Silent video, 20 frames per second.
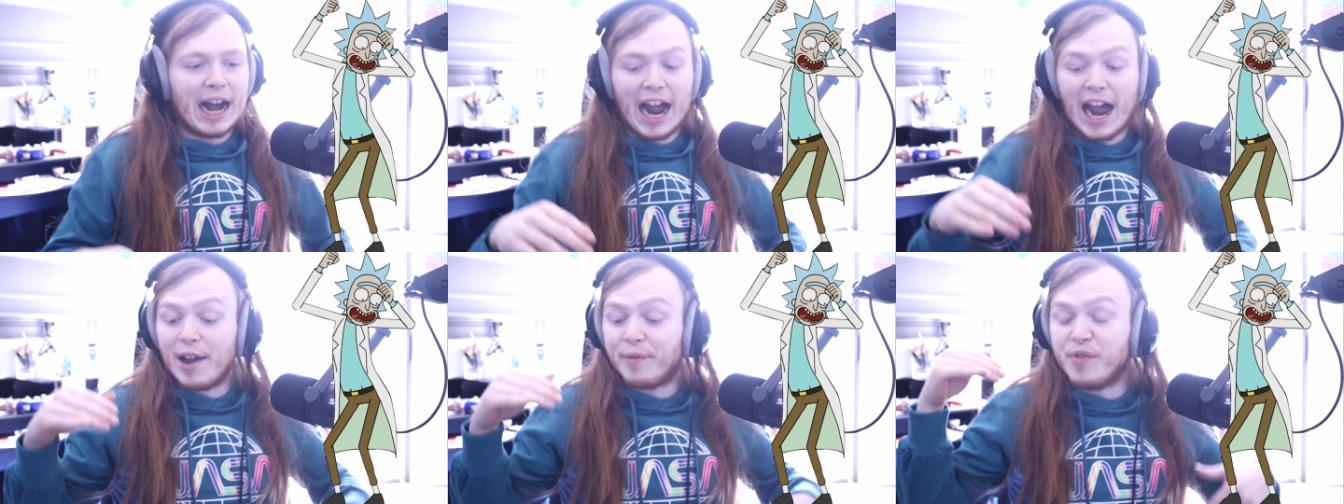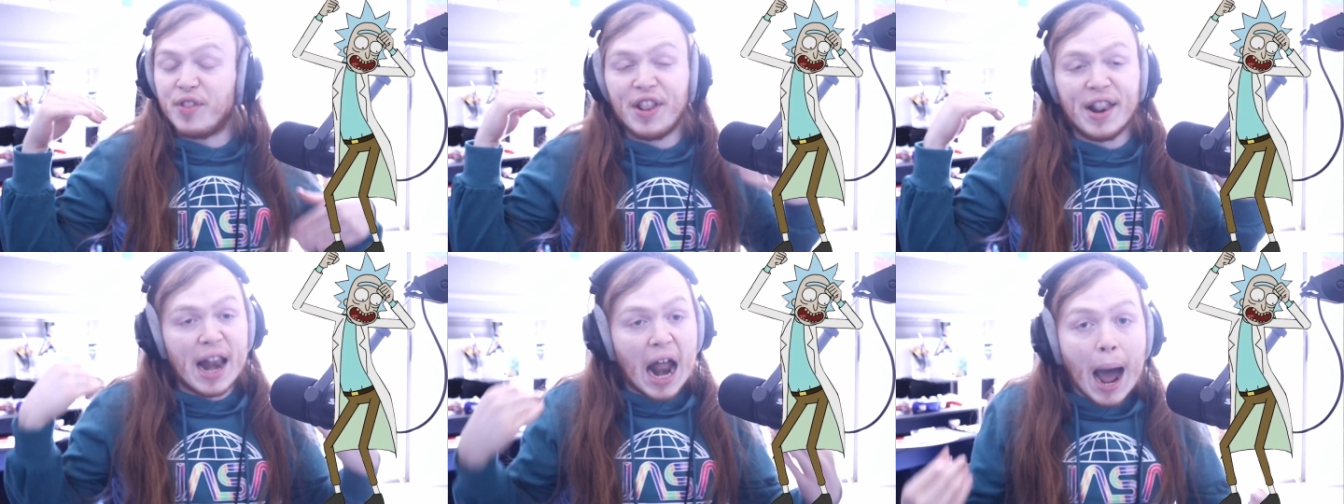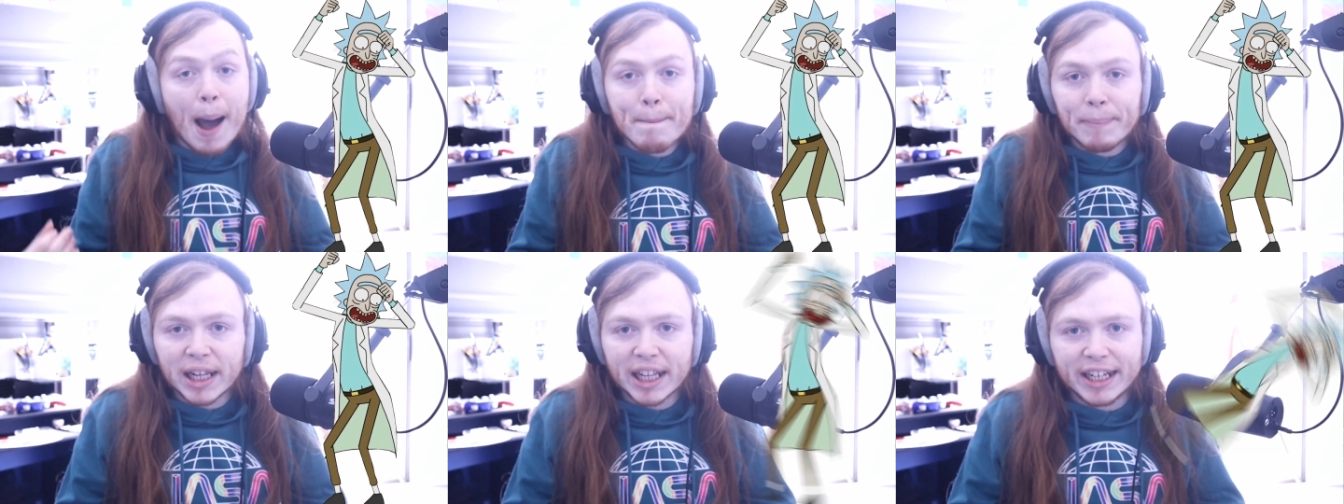I have
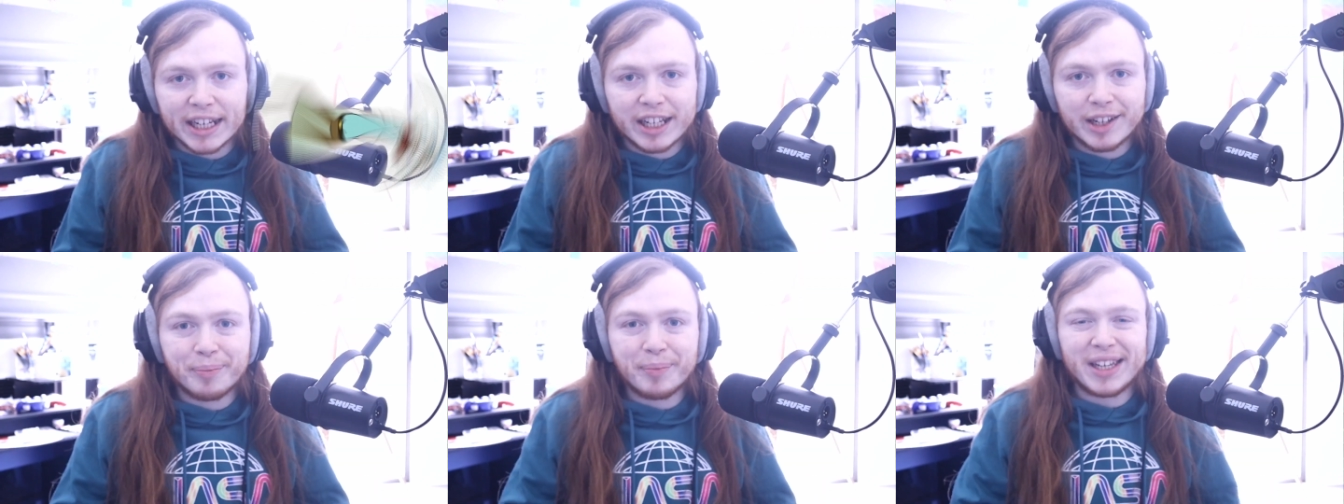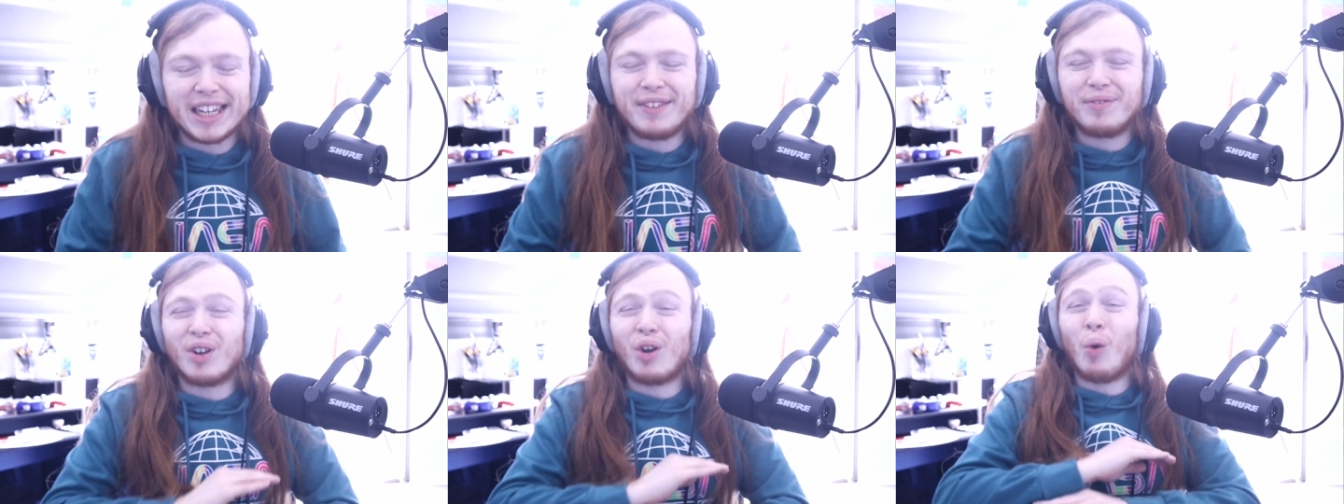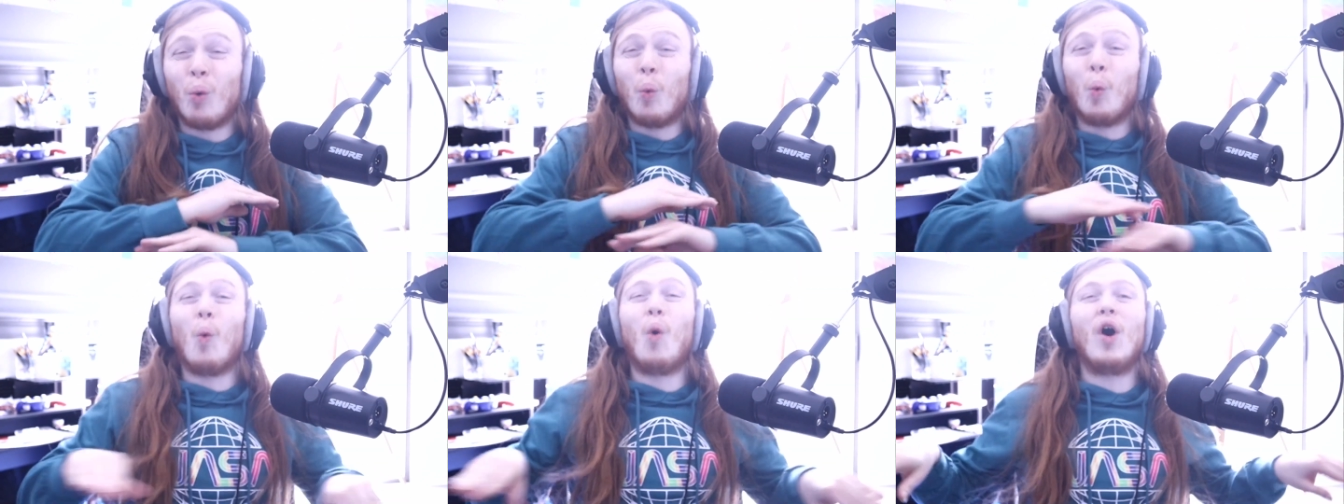not played him
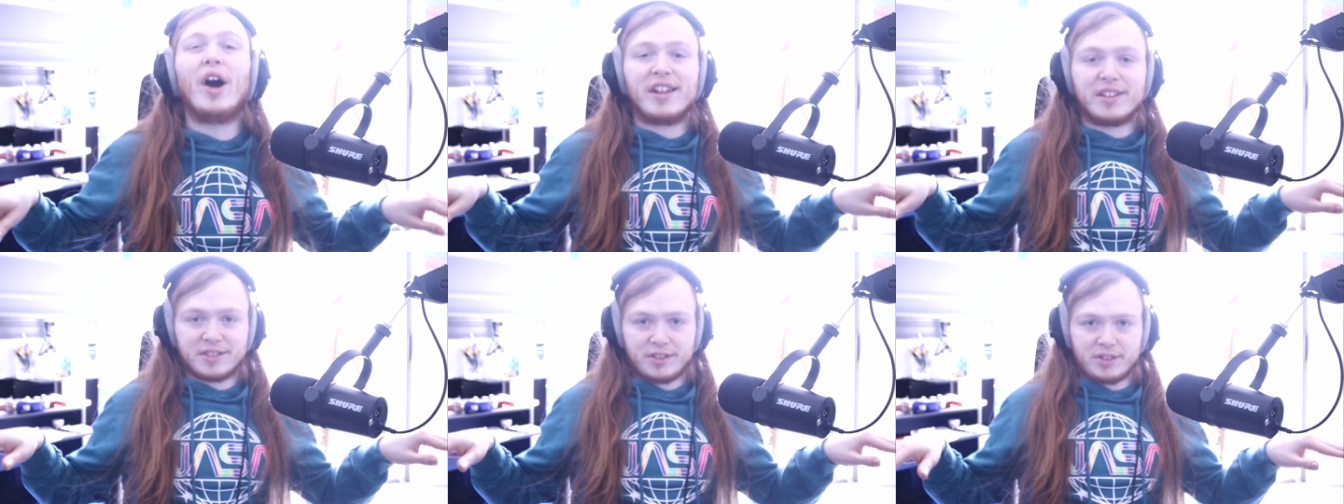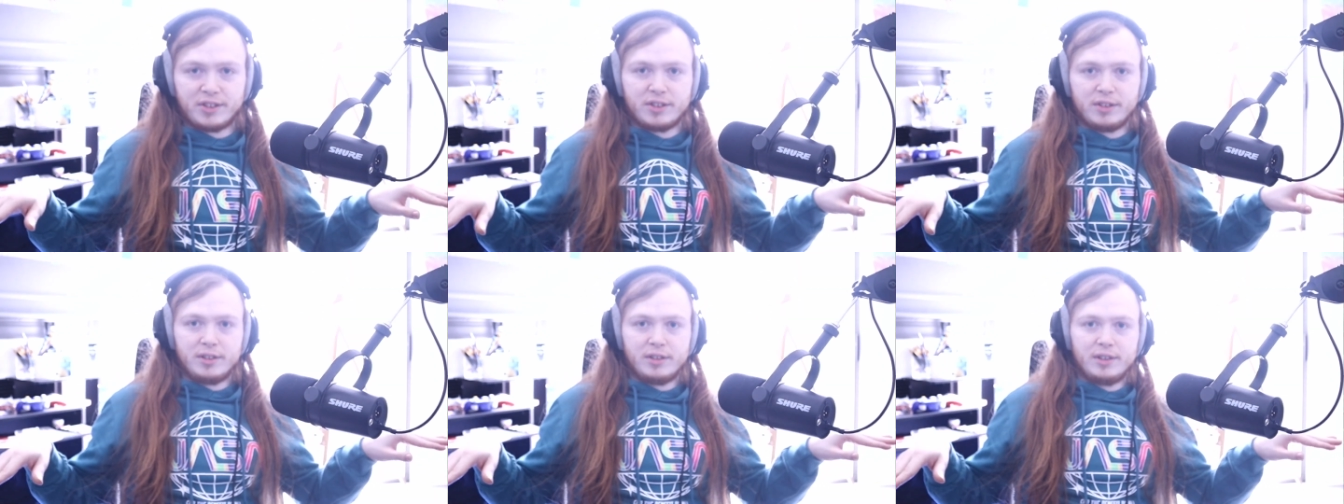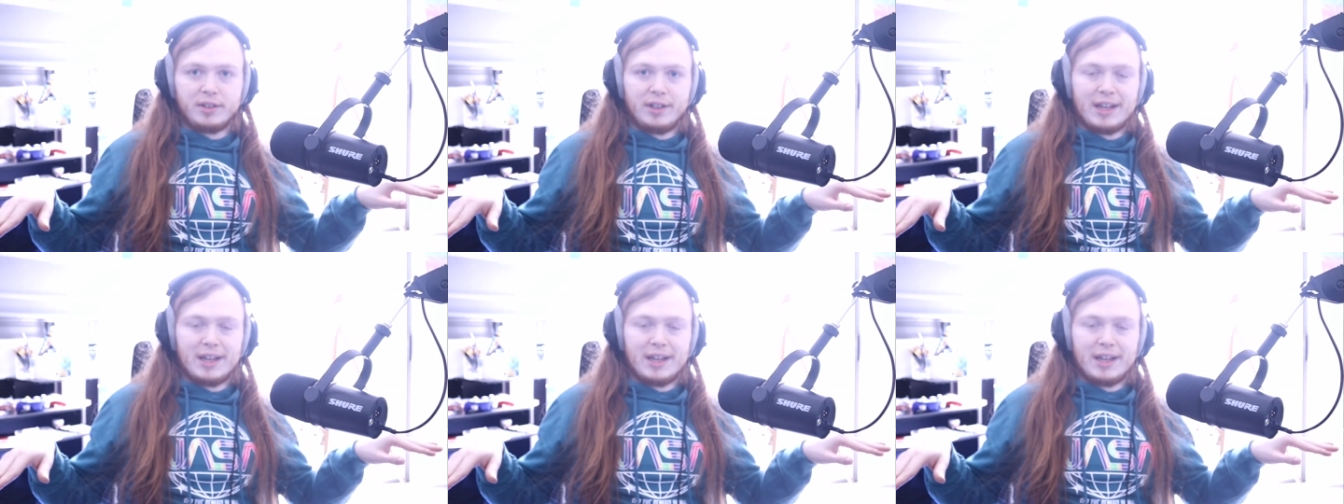even once.